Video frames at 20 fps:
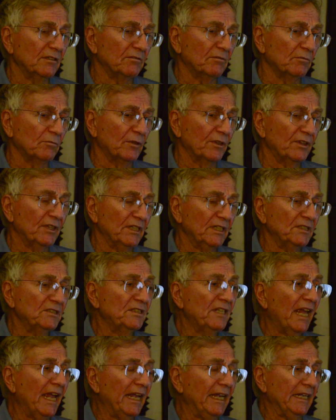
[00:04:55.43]
within a
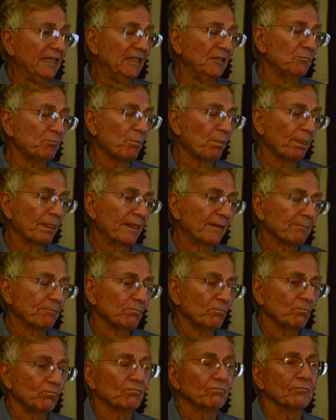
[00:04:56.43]
day,
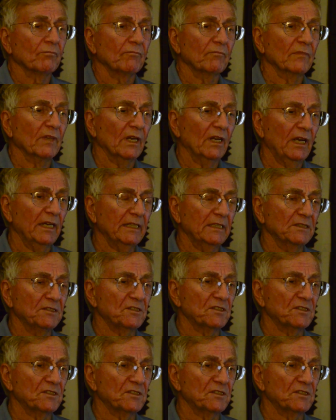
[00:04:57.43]
I could